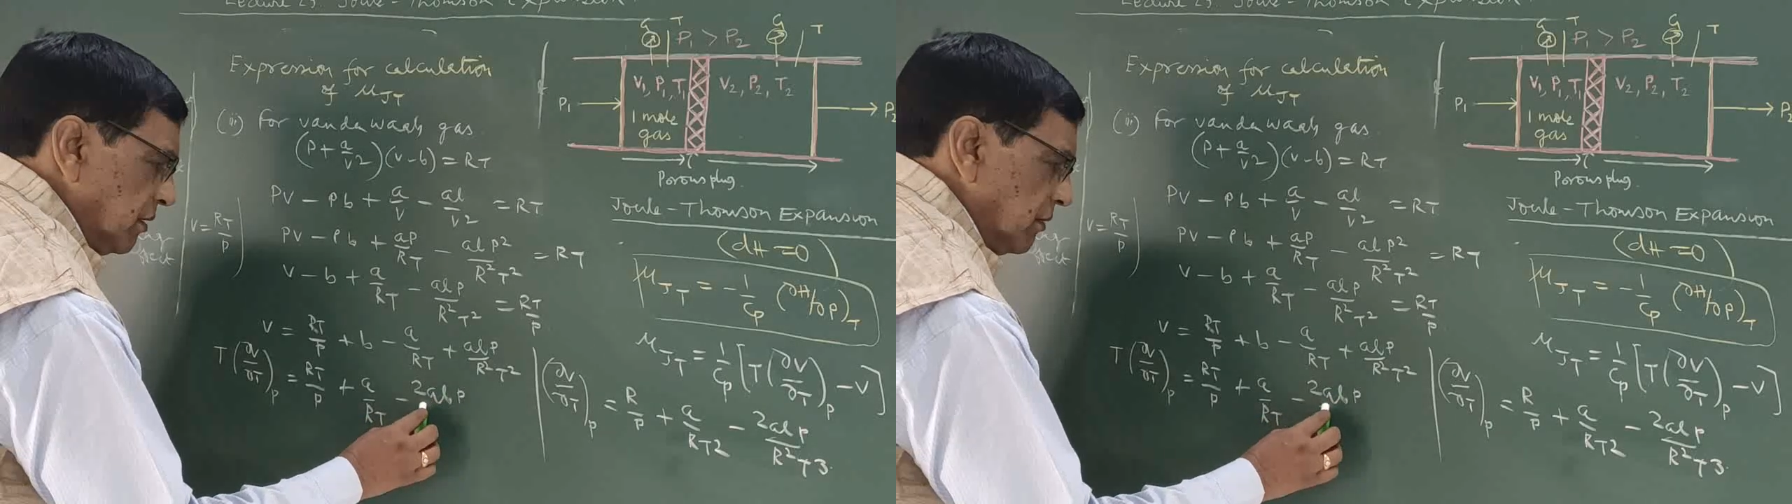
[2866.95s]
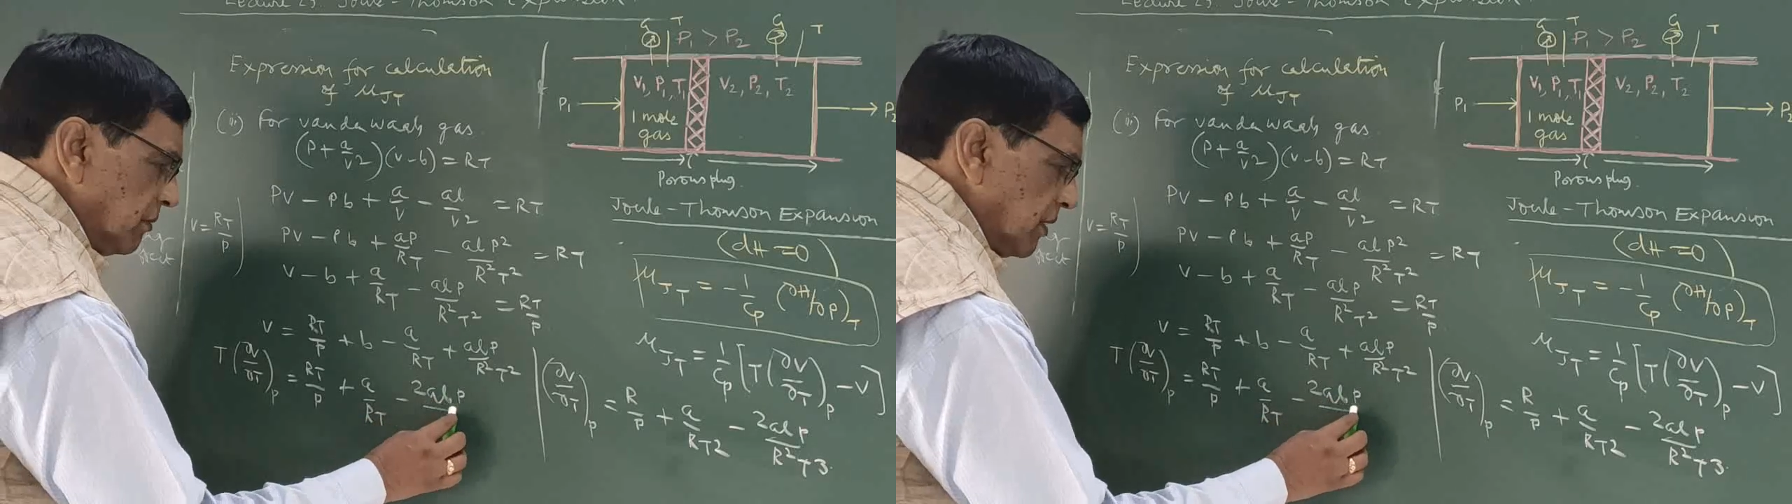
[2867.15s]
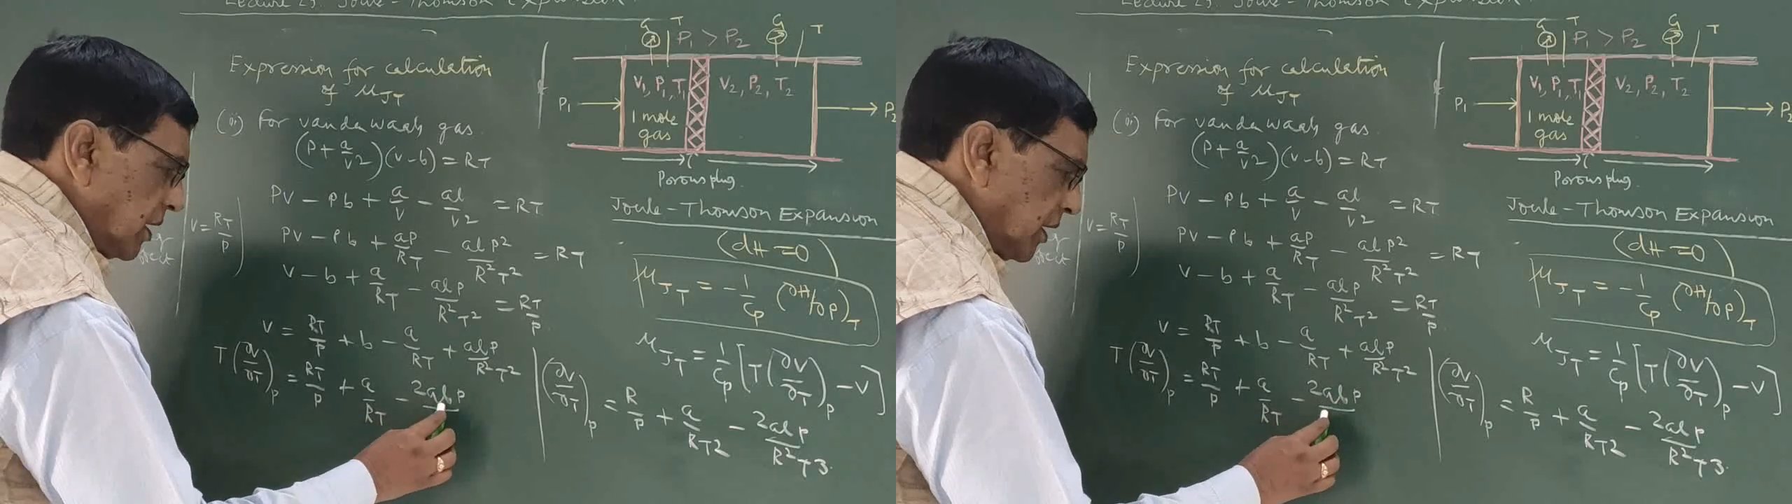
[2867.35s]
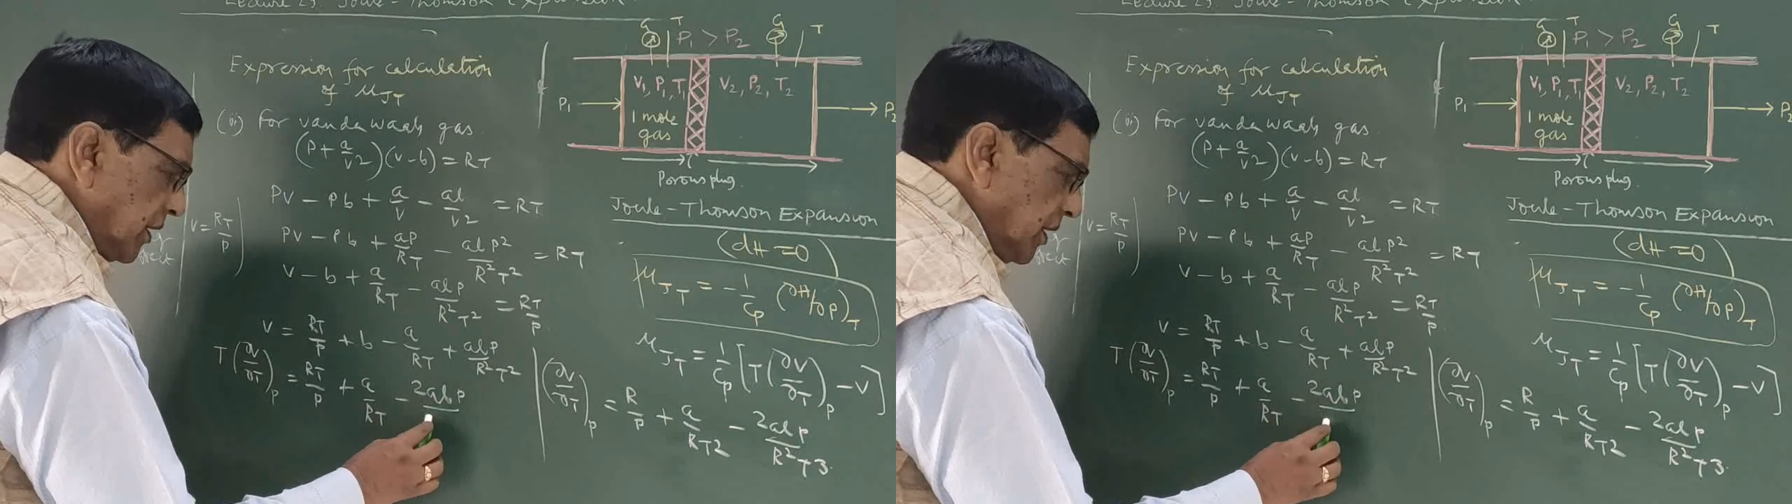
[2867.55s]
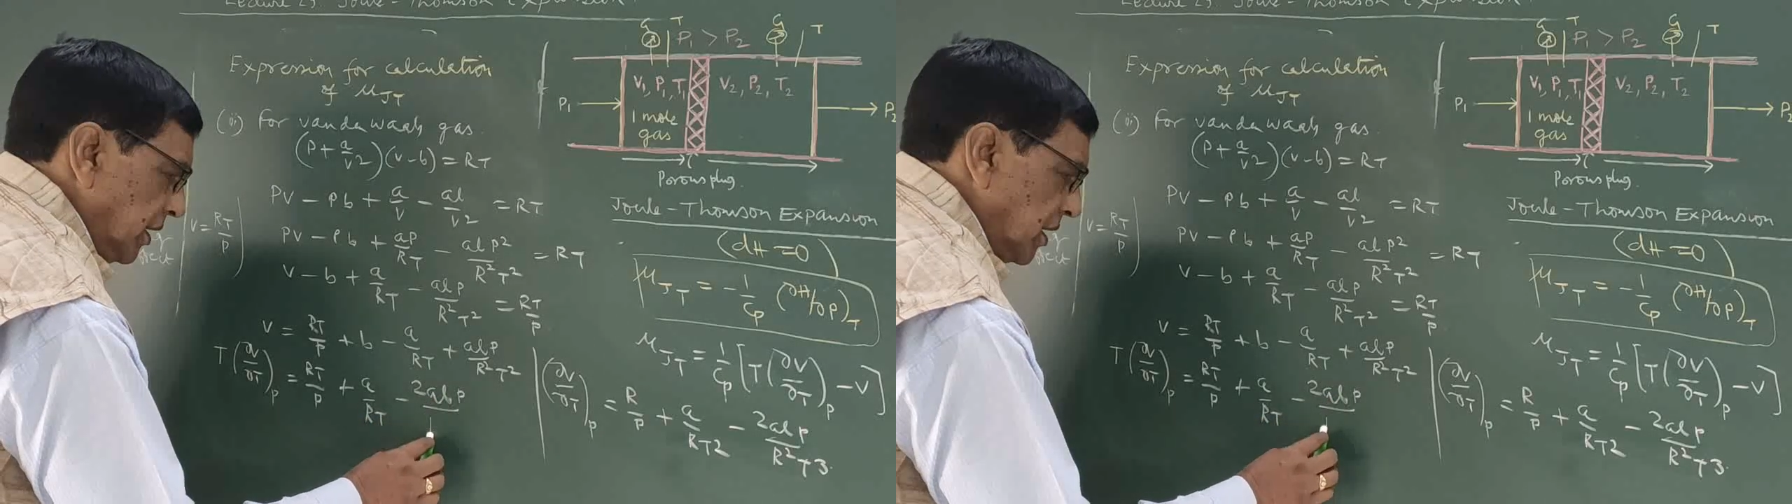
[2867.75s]
by
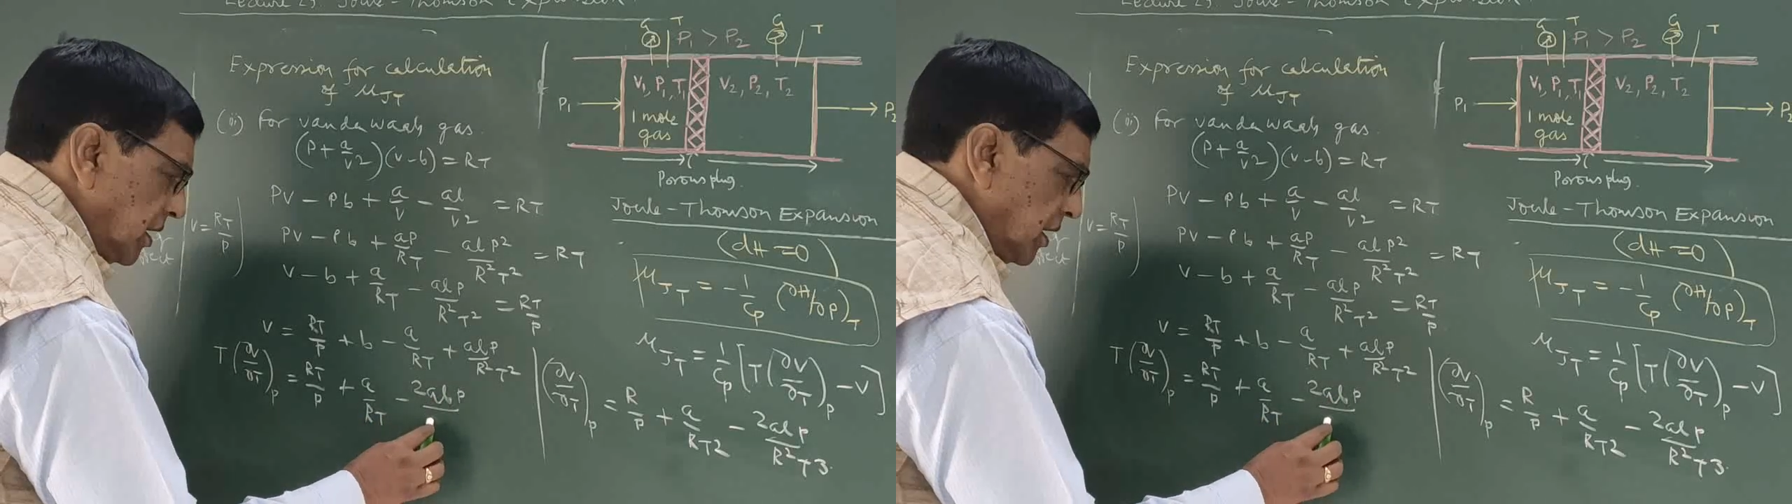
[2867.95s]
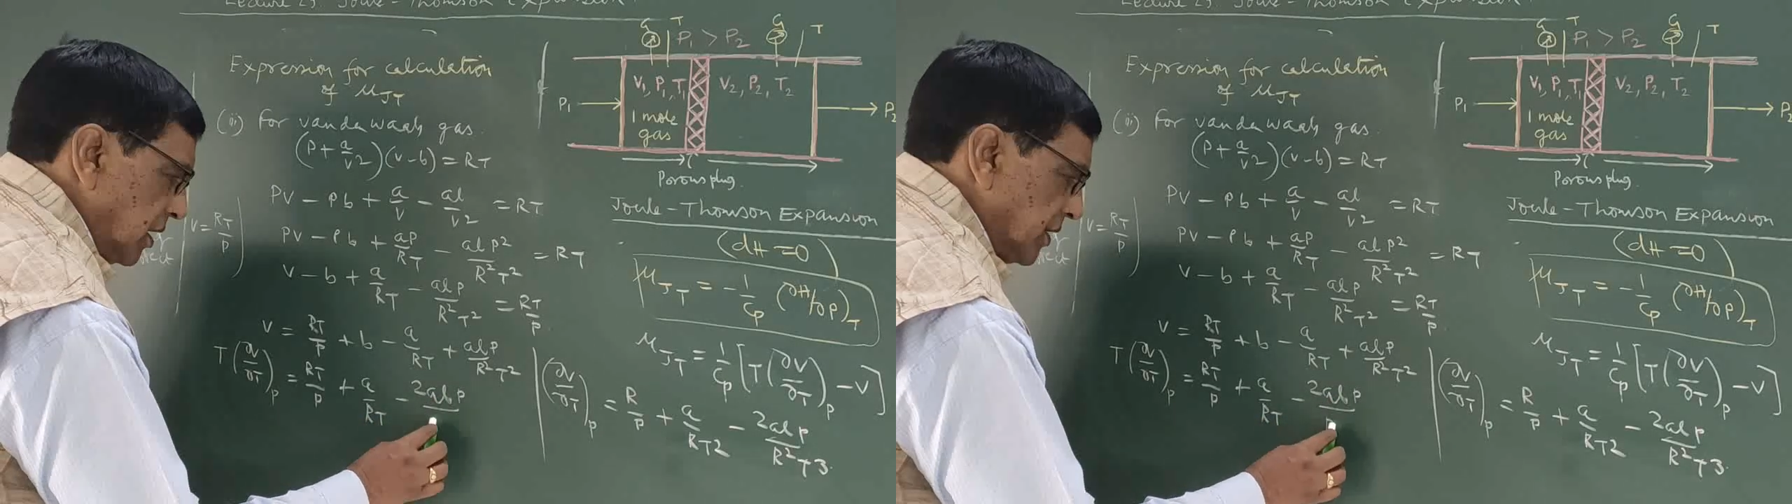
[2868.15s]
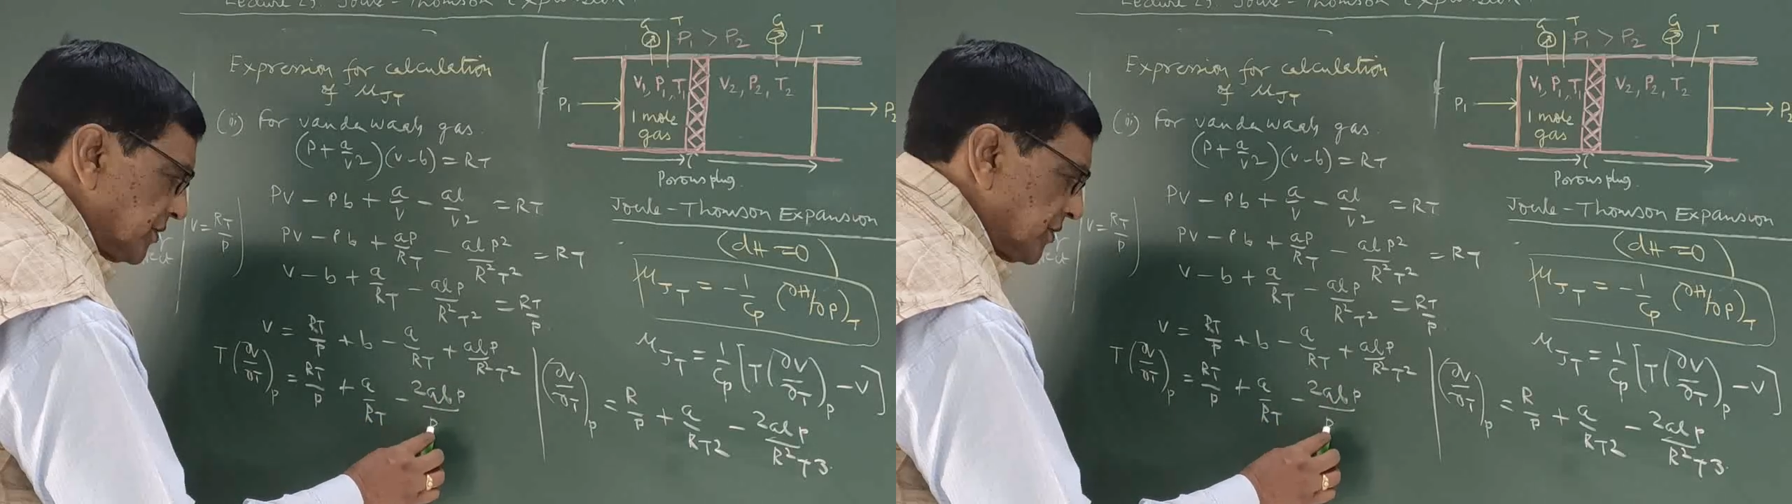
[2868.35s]
R